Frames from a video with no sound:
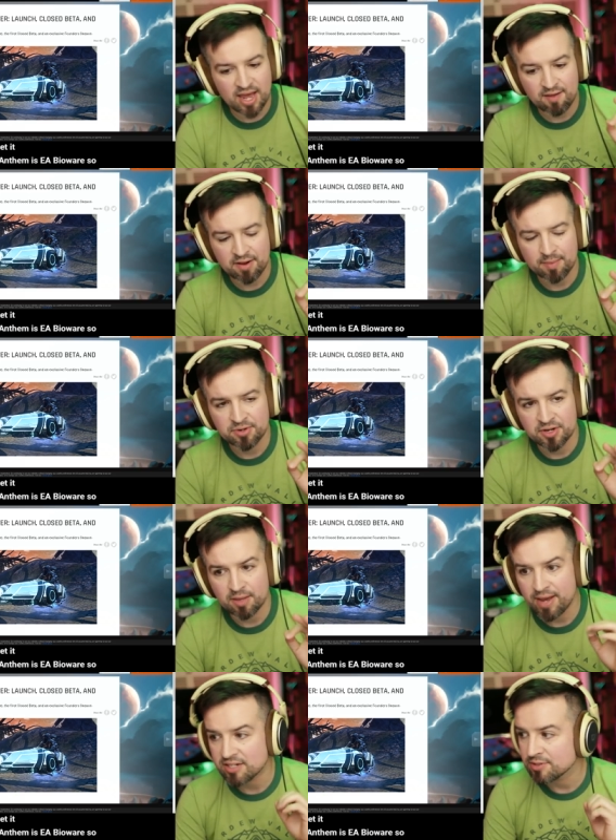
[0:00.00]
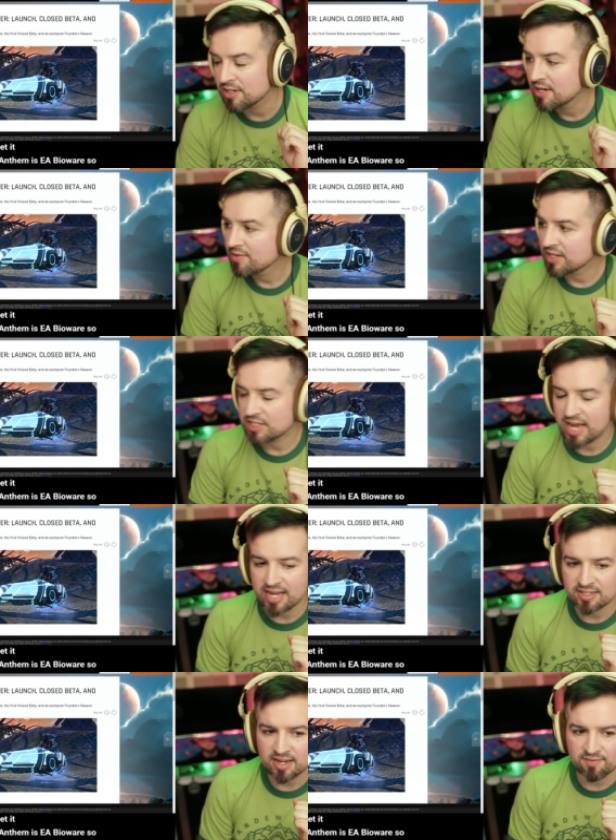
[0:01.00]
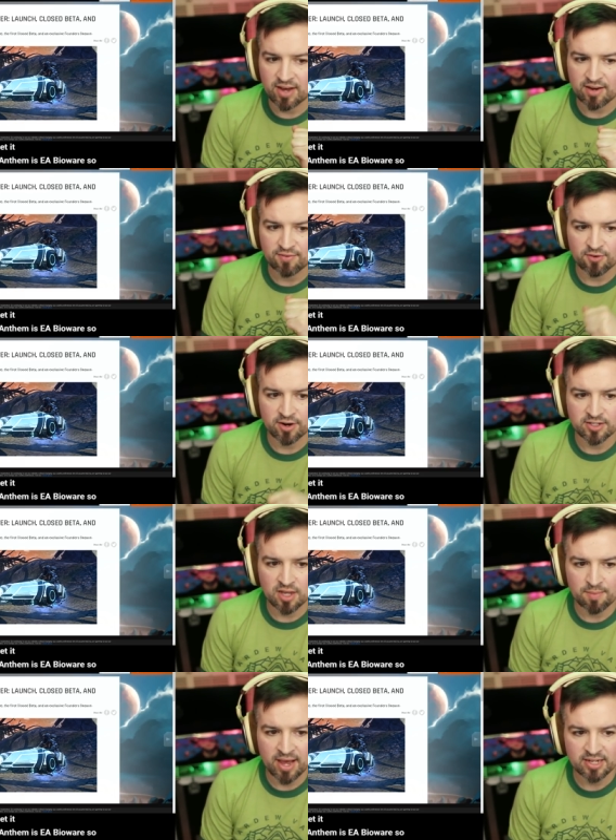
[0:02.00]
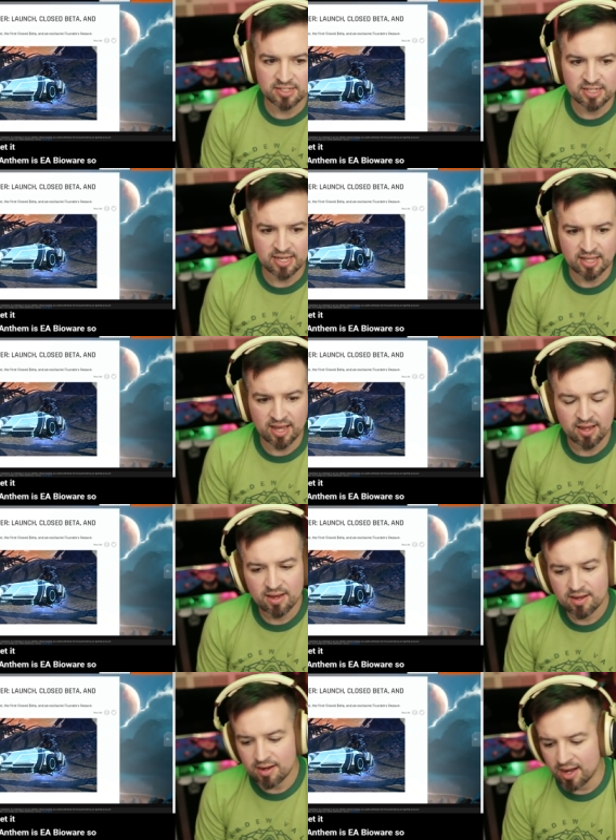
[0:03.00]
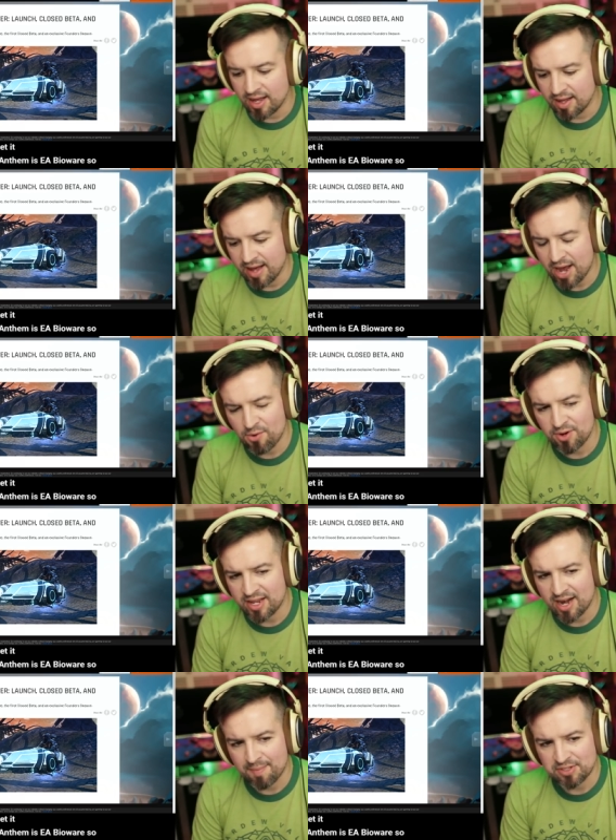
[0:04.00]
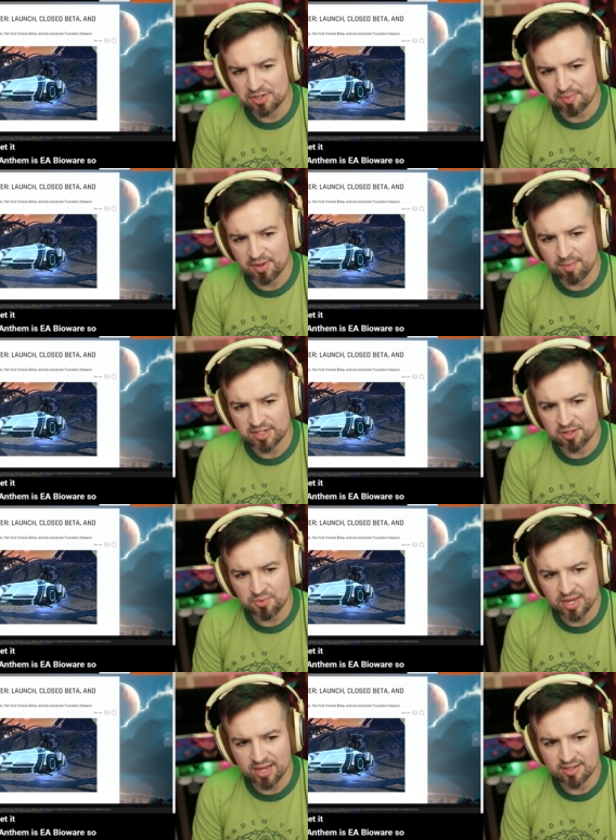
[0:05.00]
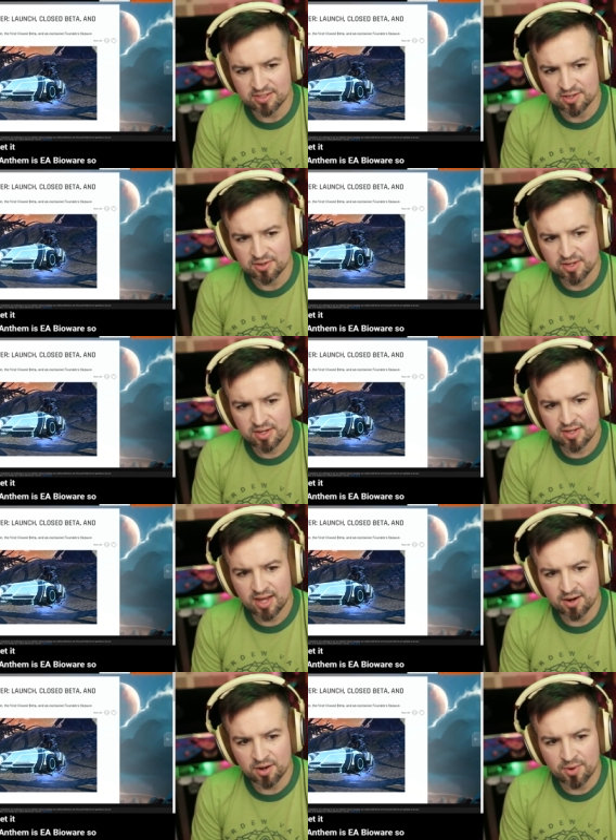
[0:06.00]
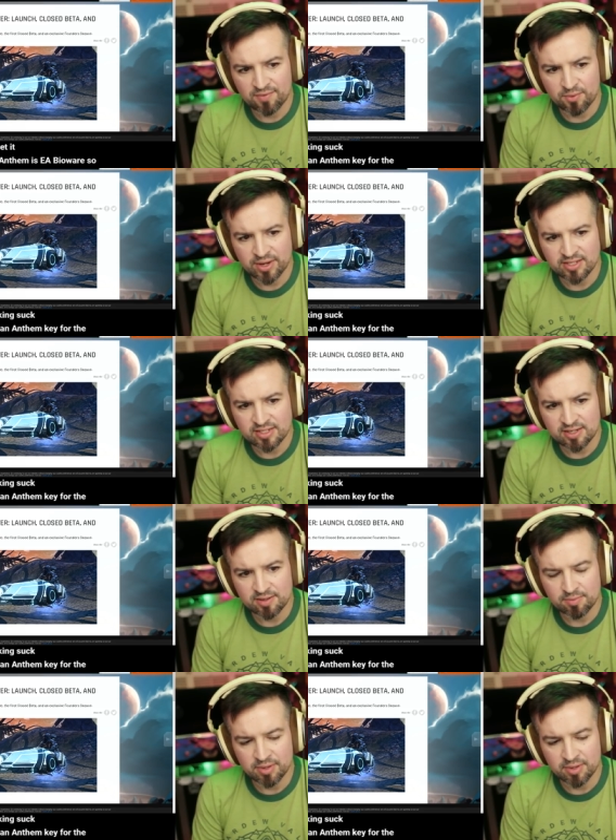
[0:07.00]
I didn't have an opportunity to get back to her, but she has an invite for it, so I might actually take that. I don't really get an opportunity to play much on the weekend, so I don't know. We'll have to wait and see.